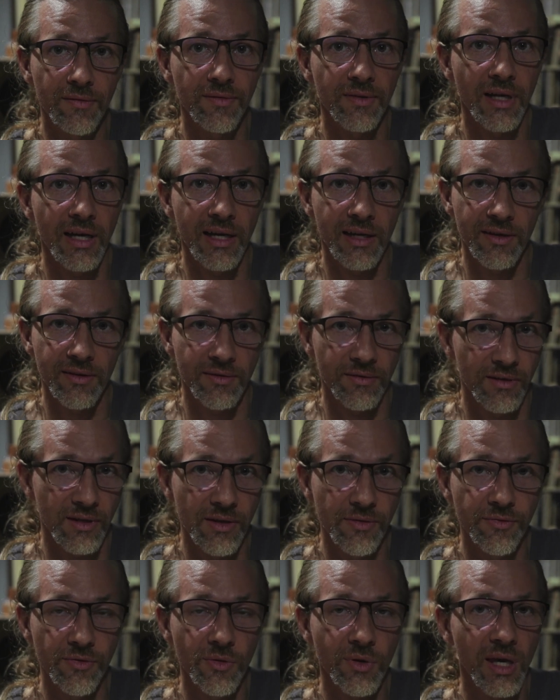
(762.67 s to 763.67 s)
like
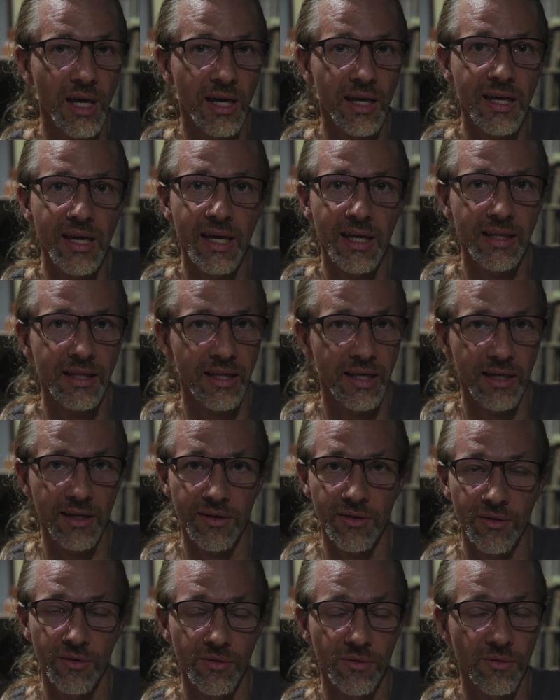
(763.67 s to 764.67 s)
if you can get like
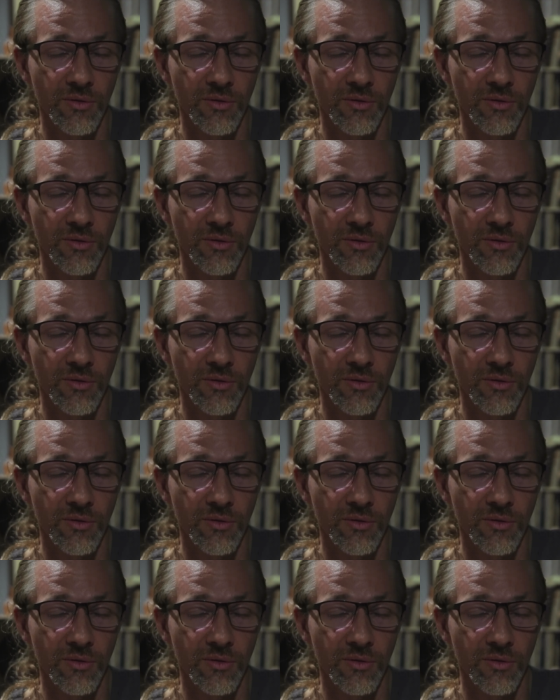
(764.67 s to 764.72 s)
a